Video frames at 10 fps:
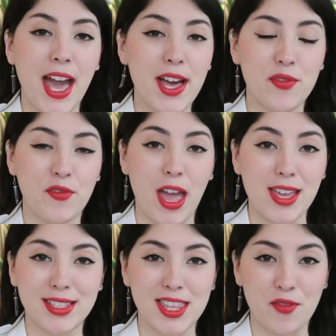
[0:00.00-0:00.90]
That
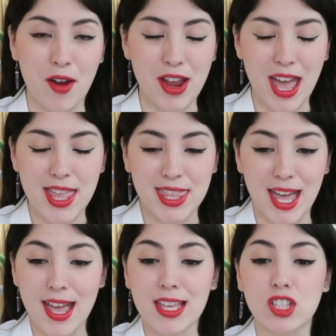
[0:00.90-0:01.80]
face at the very end
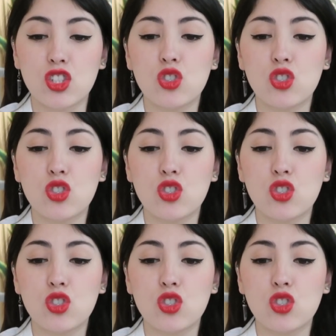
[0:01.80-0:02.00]
there is